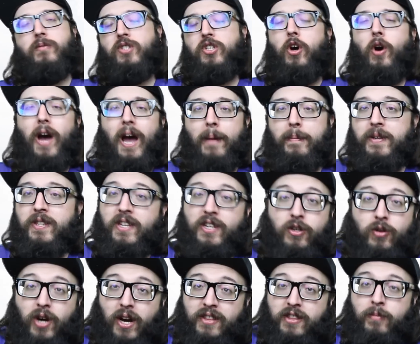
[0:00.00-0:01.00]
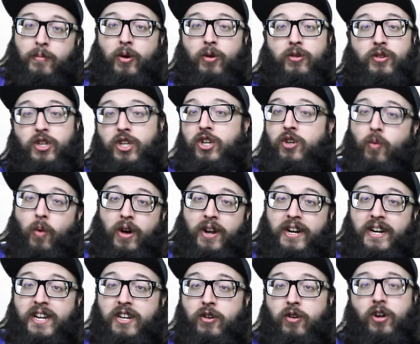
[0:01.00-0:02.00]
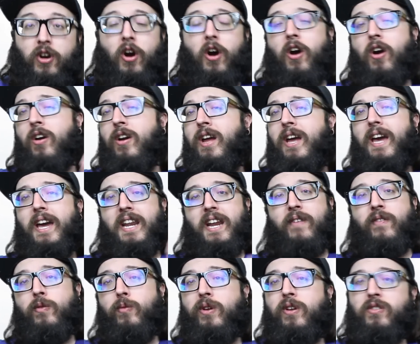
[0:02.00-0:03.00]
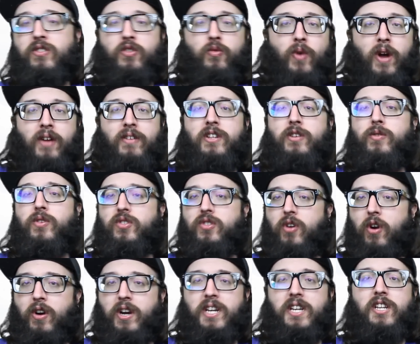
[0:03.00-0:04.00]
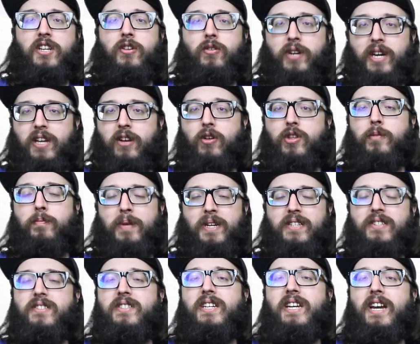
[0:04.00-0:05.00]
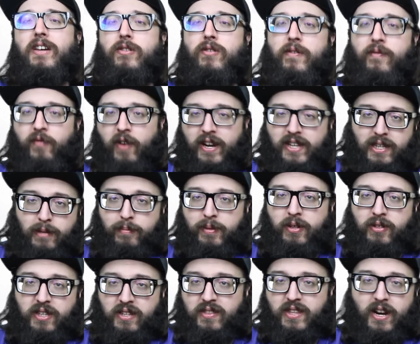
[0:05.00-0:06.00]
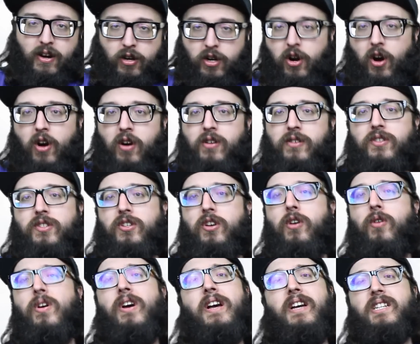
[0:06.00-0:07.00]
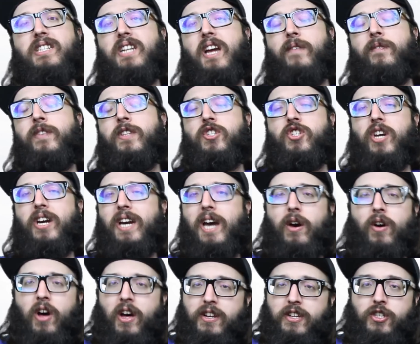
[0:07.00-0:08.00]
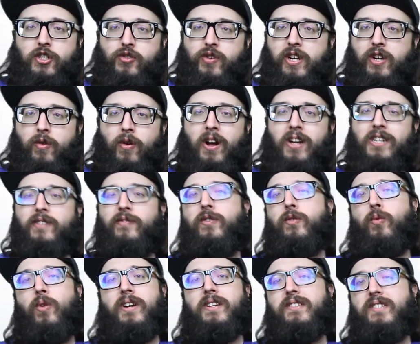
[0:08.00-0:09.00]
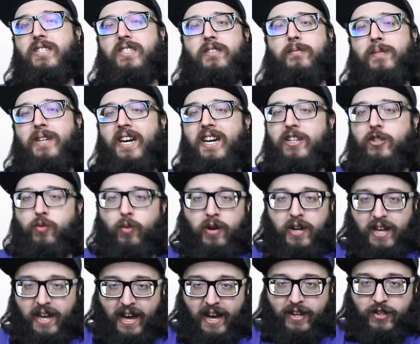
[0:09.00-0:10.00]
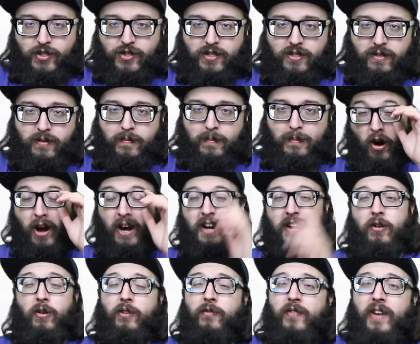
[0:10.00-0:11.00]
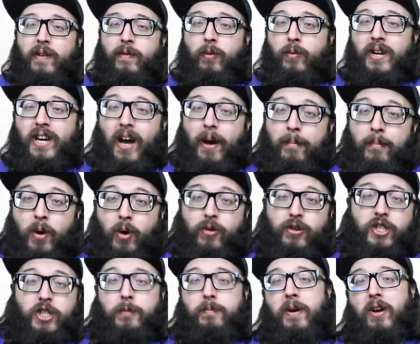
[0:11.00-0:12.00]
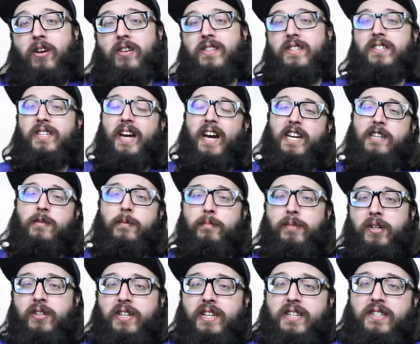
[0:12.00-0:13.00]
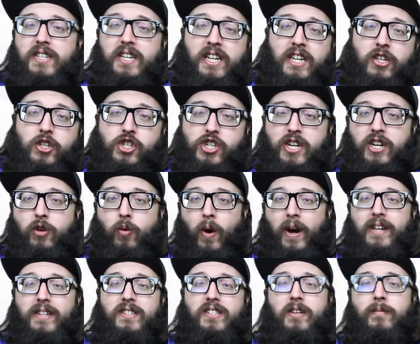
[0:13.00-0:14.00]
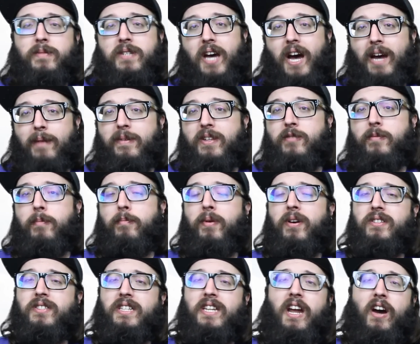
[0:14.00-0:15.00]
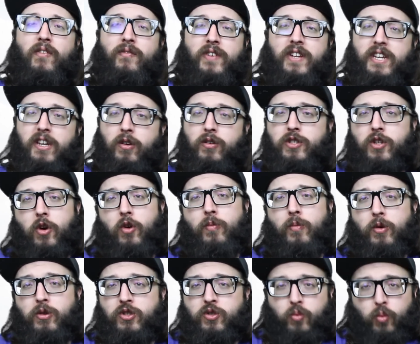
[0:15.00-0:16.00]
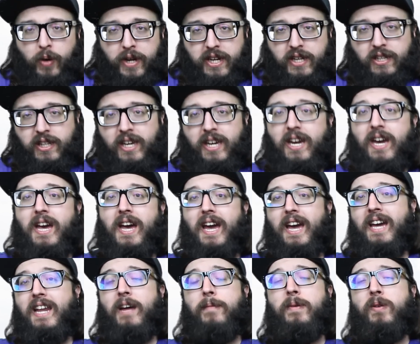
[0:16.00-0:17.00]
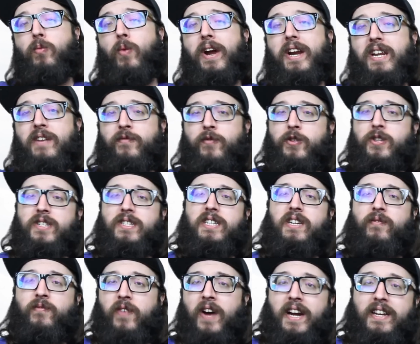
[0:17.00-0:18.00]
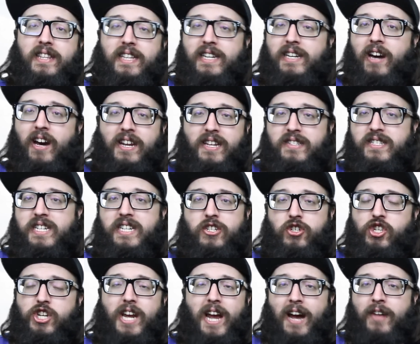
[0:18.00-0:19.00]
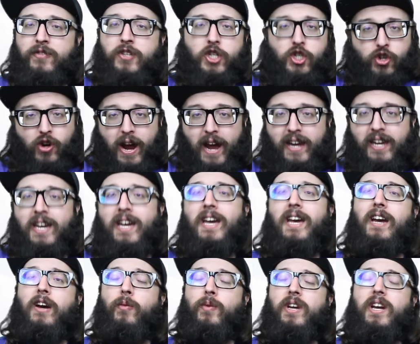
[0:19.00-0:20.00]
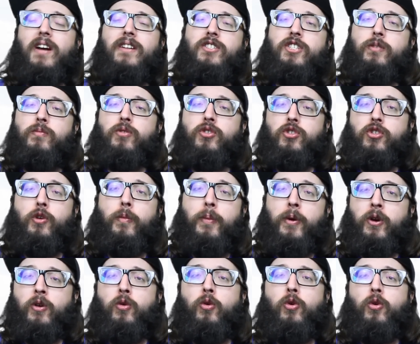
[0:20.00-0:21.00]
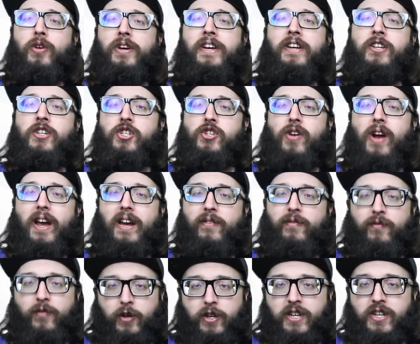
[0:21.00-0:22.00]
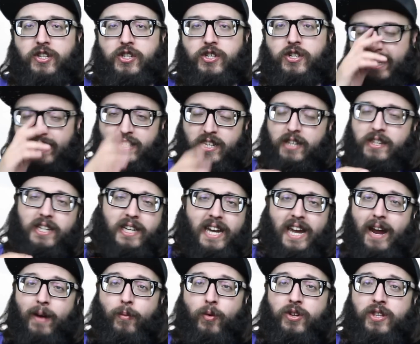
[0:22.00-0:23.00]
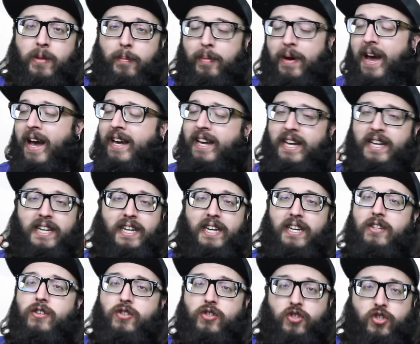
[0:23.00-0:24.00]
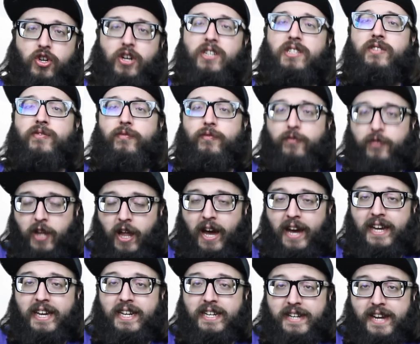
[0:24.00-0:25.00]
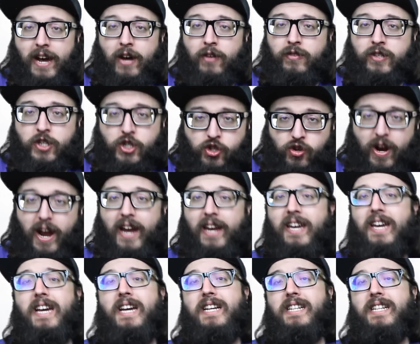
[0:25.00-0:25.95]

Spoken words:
I'm so happy that you got the motor that you wanted in your car, and everyone else around you is starting to, you know, get all the pieces together and finally building their cars. So definitely check out Honda Street Garage if you want to see some K20 action. All right, an old favorite, we got Motor Spirit. This guy has been building his EG quite some time. He's been busting out videos almost weekly, and I've been waiting for this. He finally got his EG at the track, and we got some super cool in-track footage. He's got the camera in the back, and he's just flying down the track.